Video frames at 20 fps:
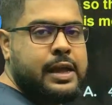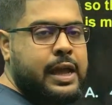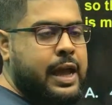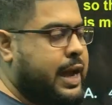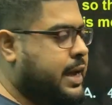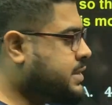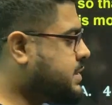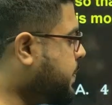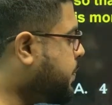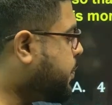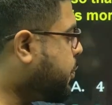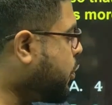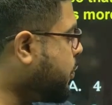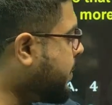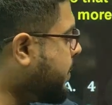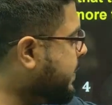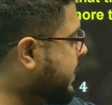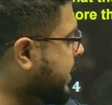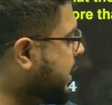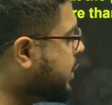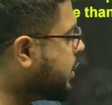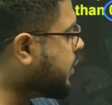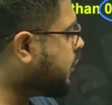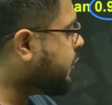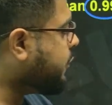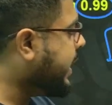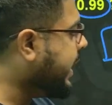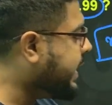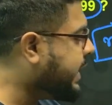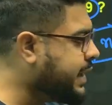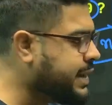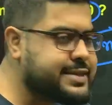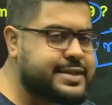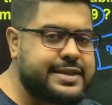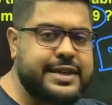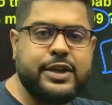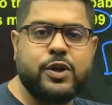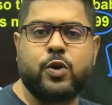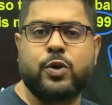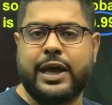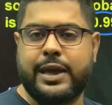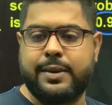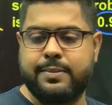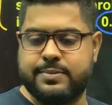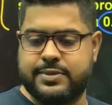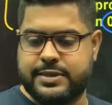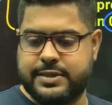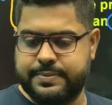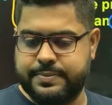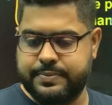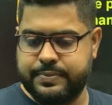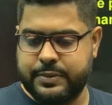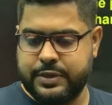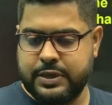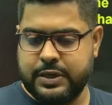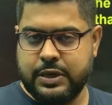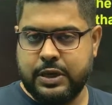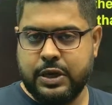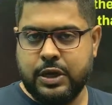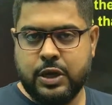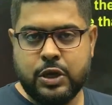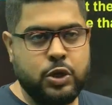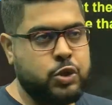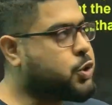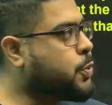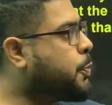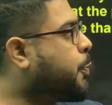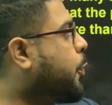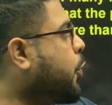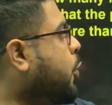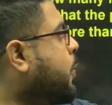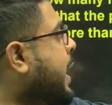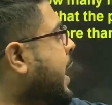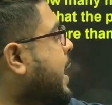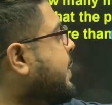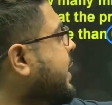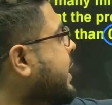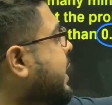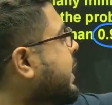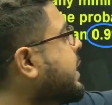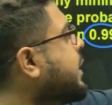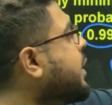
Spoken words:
Acha, probability of hitting 0 times. So probability